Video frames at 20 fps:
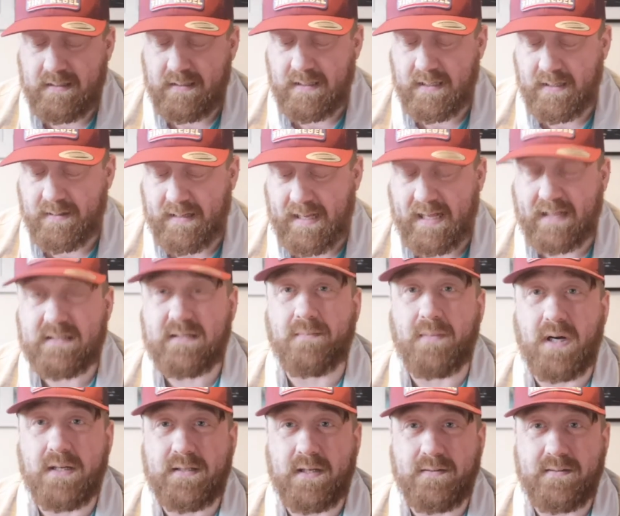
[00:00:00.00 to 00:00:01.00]
our
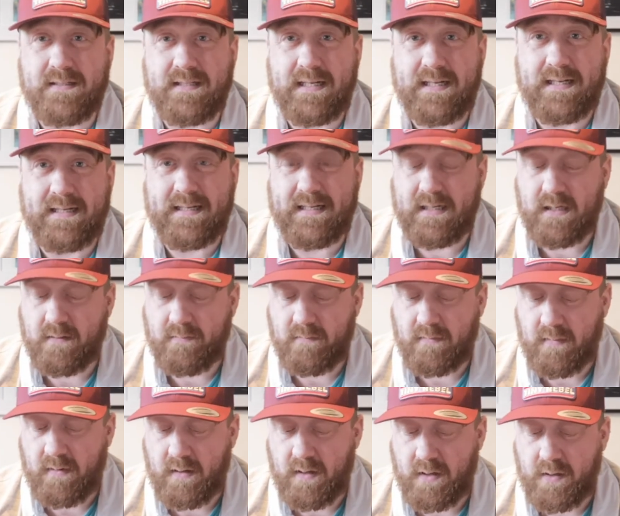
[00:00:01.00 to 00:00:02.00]
tomato seeding.
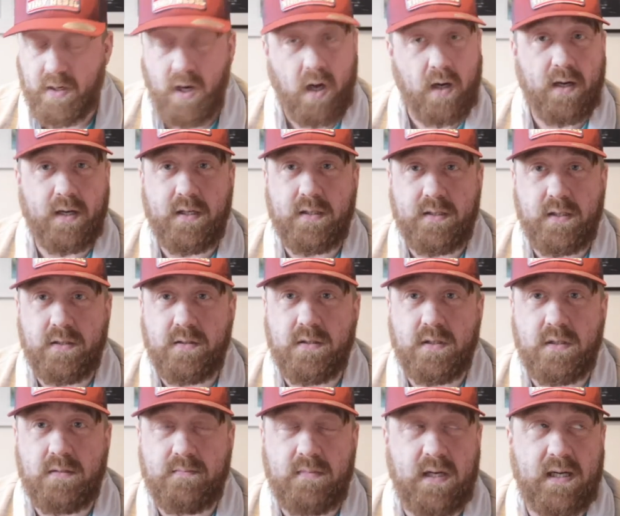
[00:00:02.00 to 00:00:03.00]
Not going to do
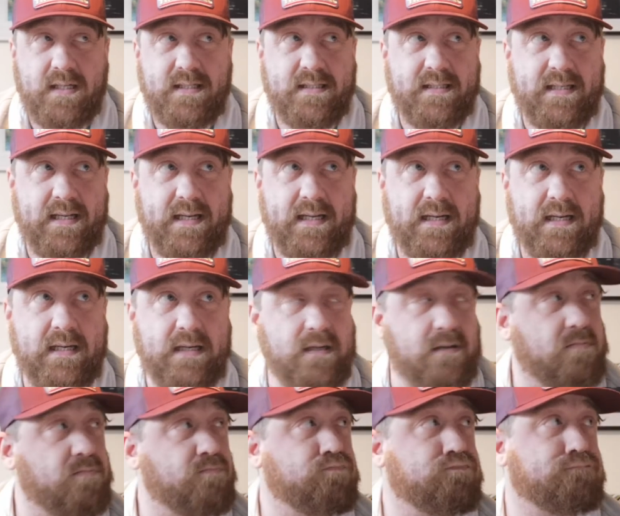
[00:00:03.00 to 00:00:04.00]
them
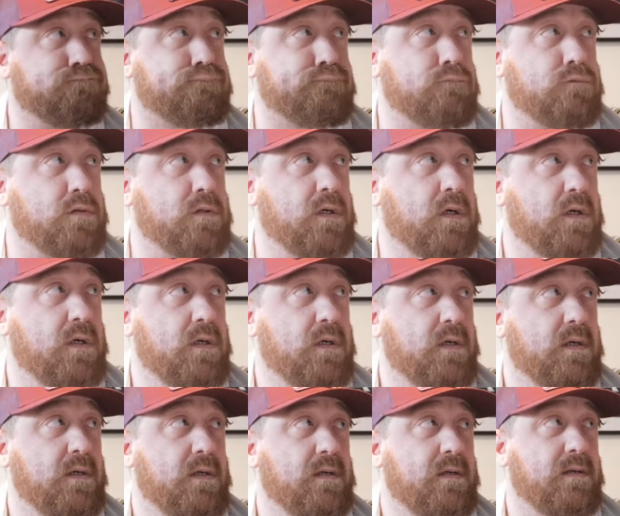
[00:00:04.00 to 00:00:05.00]
until
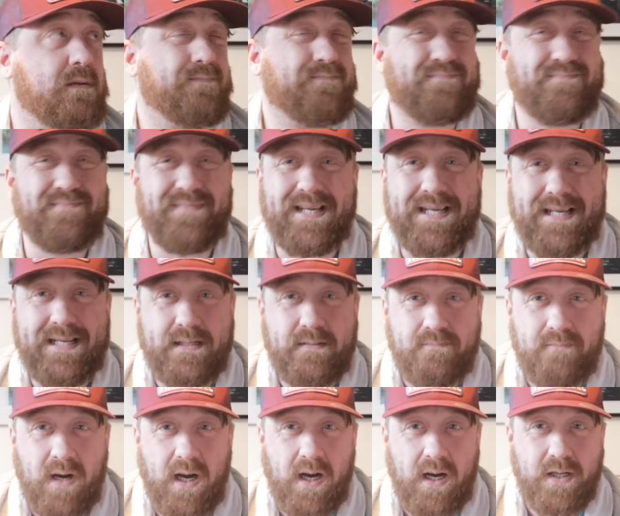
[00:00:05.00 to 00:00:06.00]

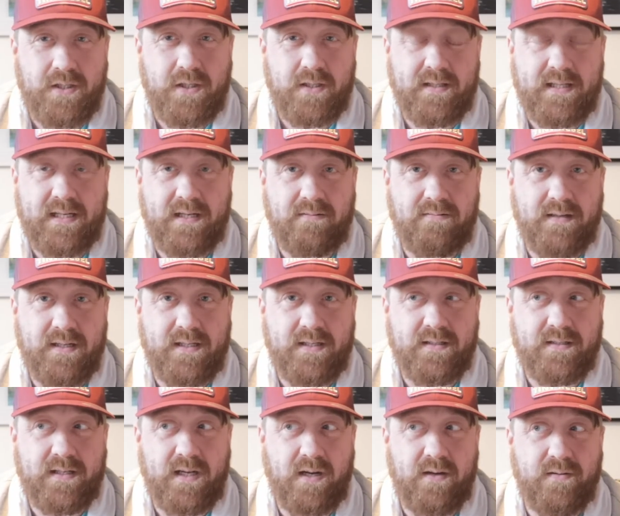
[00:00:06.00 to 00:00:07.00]
mid-March, I think we're going
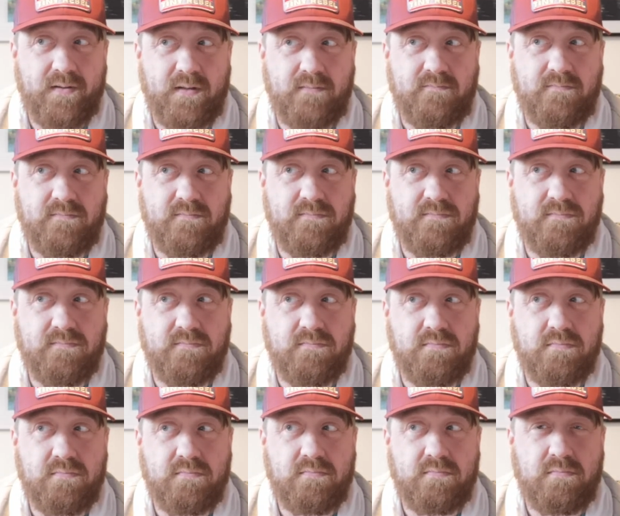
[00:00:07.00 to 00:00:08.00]
to sow them.
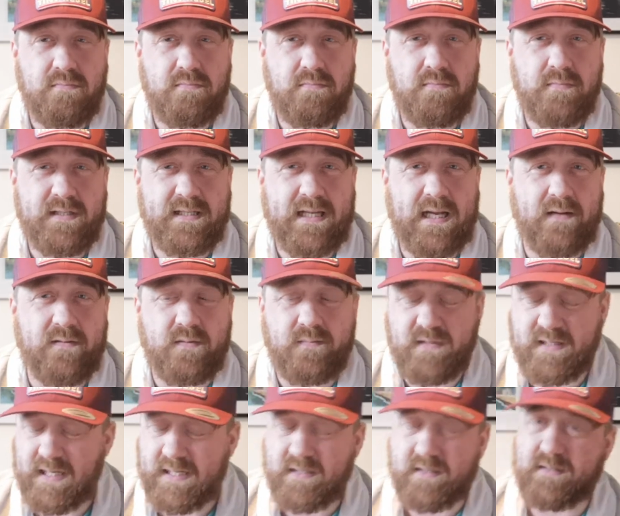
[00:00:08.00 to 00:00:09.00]
I'm going to save
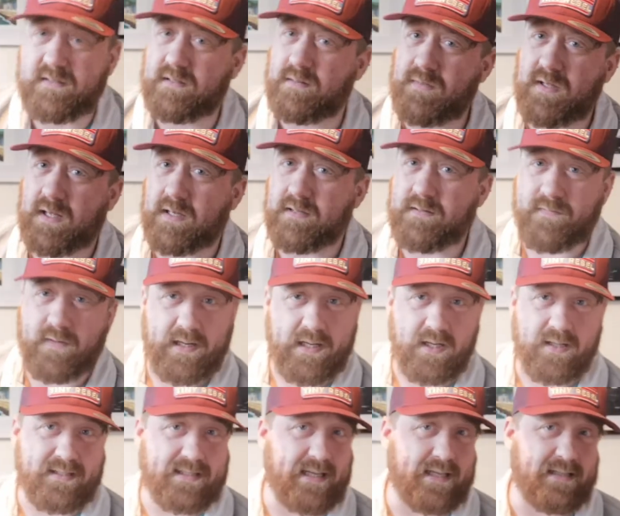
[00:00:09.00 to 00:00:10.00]
some seeds because some of those have only
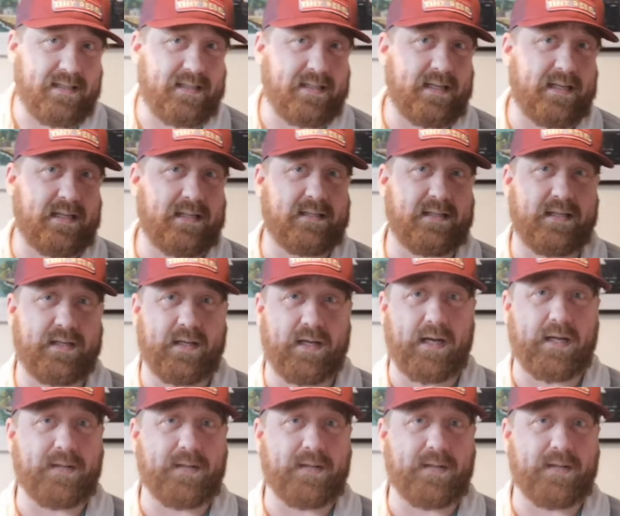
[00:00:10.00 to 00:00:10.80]
got 10 seeds in, you